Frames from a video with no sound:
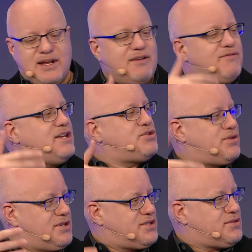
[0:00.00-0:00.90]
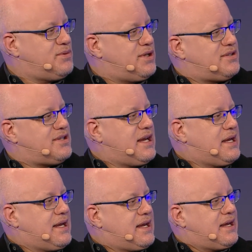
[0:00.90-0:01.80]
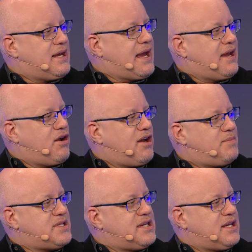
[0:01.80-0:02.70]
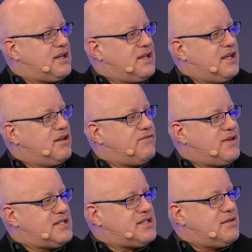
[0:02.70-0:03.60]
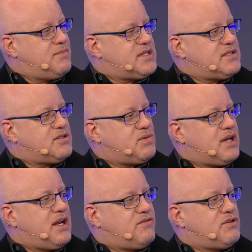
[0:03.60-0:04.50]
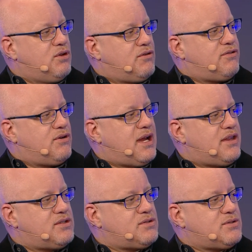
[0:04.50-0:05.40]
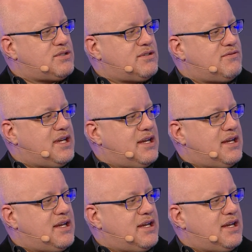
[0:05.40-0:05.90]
adventurous with AI, particularly in the interface of the business, we're going to have to look for other sources of